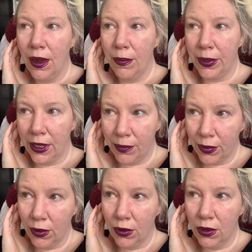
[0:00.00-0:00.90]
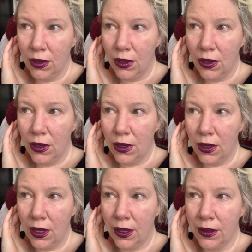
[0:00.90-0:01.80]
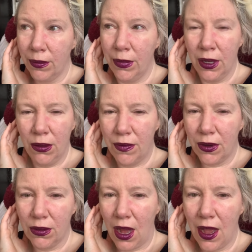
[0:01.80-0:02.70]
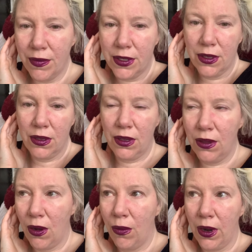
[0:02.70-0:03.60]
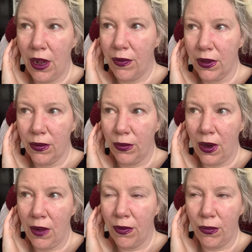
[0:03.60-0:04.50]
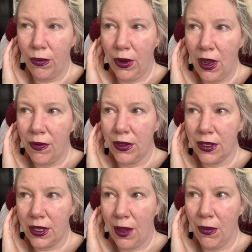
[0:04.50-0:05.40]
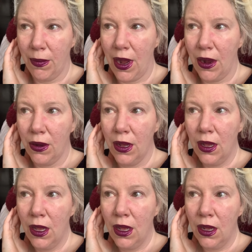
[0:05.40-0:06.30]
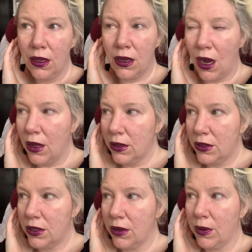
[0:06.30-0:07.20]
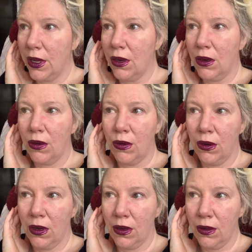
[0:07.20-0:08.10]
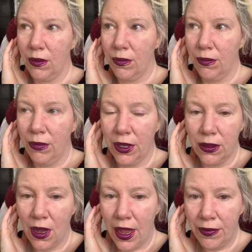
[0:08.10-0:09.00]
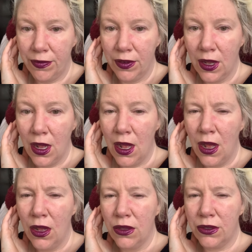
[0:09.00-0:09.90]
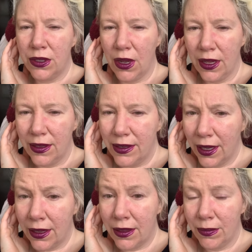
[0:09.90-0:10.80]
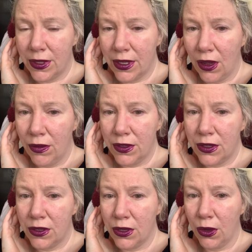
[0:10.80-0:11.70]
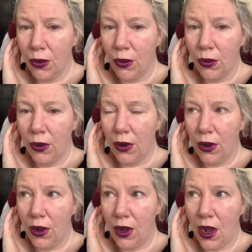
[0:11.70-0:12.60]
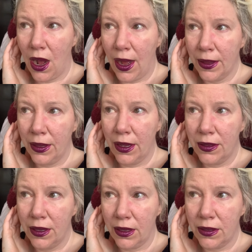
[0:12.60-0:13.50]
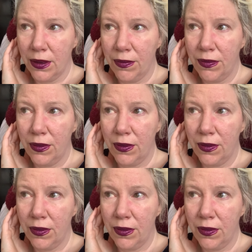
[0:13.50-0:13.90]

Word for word: people in the middle of their lives, you know, whatever, whatever this came about, college, career, or midlife, to addict themselves to a highly addictive